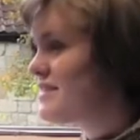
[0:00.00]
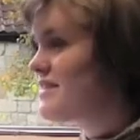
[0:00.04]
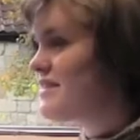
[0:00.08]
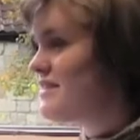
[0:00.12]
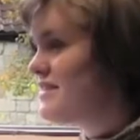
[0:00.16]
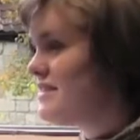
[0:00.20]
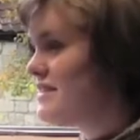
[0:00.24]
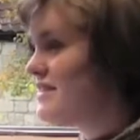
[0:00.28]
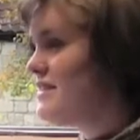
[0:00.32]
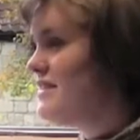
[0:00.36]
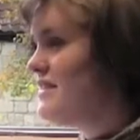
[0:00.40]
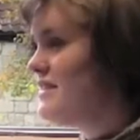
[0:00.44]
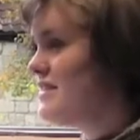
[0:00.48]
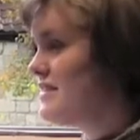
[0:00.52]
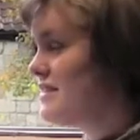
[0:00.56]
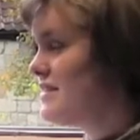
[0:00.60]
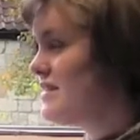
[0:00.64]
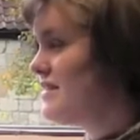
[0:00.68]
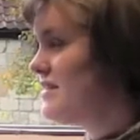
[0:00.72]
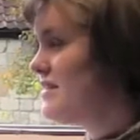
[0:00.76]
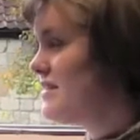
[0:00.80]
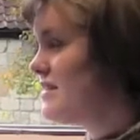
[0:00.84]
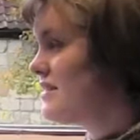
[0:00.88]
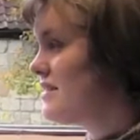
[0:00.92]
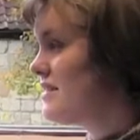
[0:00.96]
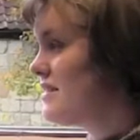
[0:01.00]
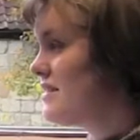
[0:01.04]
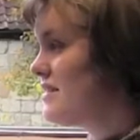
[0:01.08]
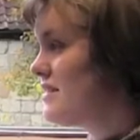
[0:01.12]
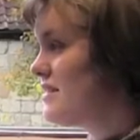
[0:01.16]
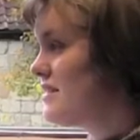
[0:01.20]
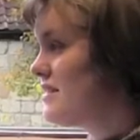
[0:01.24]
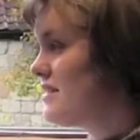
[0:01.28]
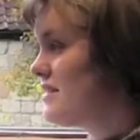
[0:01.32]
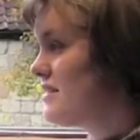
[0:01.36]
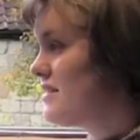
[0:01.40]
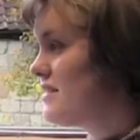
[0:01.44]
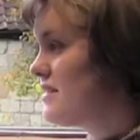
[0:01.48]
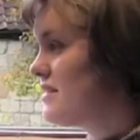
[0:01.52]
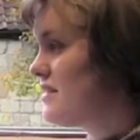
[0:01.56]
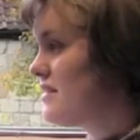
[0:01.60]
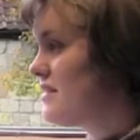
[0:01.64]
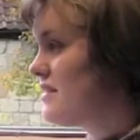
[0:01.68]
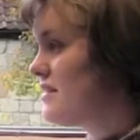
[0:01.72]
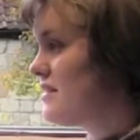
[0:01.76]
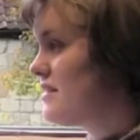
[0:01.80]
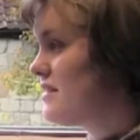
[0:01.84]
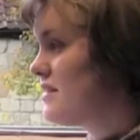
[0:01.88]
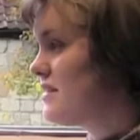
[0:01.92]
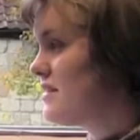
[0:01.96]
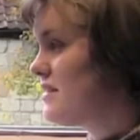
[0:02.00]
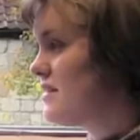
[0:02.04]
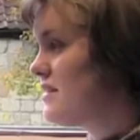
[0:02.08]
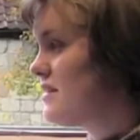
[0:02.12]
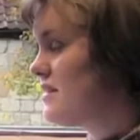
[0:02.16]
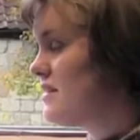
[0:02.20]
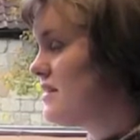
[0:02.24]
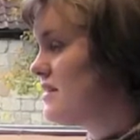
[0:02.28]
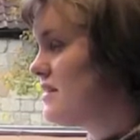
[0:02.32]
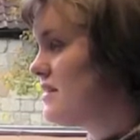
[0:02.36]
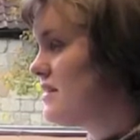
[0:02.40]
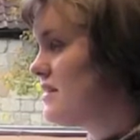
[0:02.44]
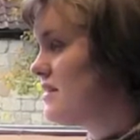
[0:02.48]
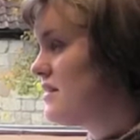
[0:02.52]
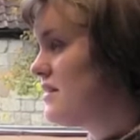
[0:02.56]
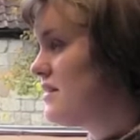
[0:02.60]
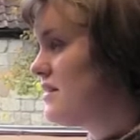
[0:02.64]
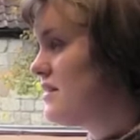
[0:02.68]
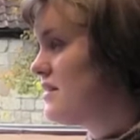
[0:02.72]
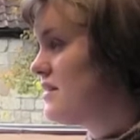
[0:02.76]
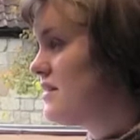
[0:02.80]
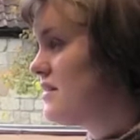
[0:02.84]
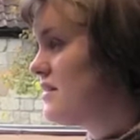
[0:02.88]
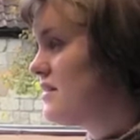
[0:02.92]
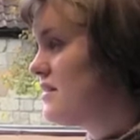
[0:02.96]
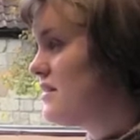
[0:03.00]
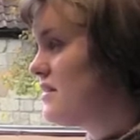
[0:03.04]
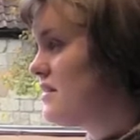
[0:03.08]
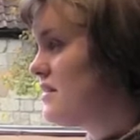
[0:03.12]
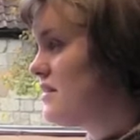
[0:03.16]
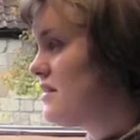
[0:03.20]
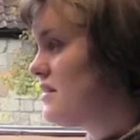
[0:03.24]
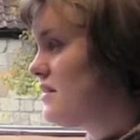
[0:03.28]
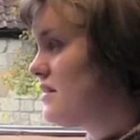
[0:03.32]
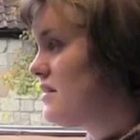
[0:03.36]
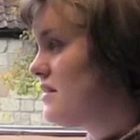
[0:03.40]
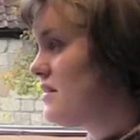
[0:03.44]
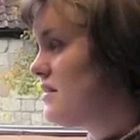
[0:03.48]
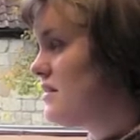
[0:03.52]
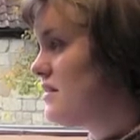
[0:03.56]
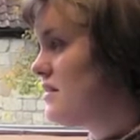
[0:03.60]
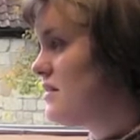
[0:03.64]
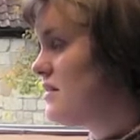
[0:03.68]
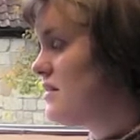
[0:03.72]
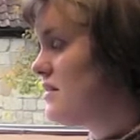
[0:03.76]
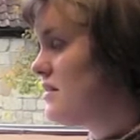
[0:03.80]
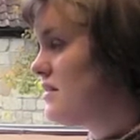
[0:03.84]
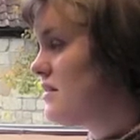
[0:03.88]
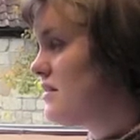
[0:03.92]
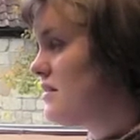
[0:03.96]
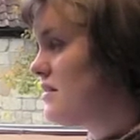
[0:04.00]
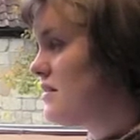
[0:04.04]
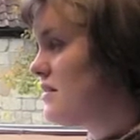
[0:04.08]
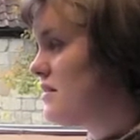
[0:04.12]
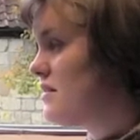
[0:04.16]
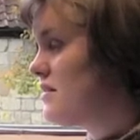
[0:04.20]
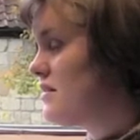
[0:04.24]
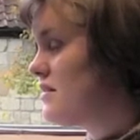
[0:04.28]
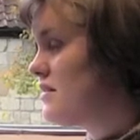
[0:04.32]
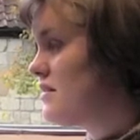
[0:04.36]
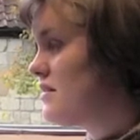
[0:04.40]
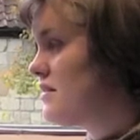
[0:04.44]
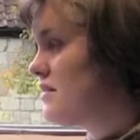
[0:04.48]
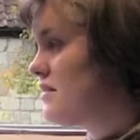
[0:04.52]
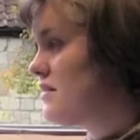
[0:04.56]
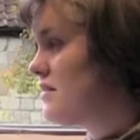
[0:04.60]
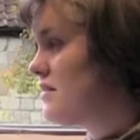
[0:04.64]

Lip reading: No words are spoken by the person on screen.